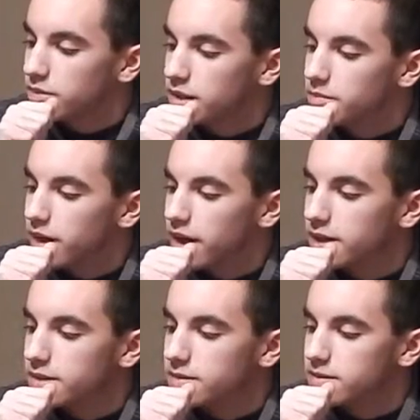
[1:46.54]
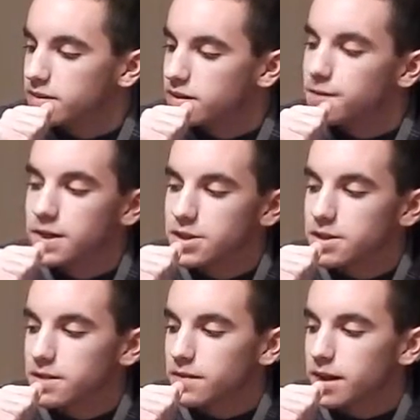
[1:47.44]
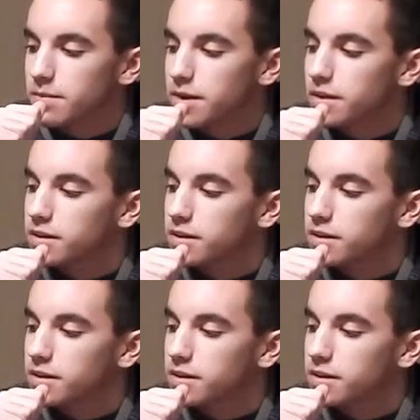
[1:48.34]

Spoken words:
mean by divisions of labor?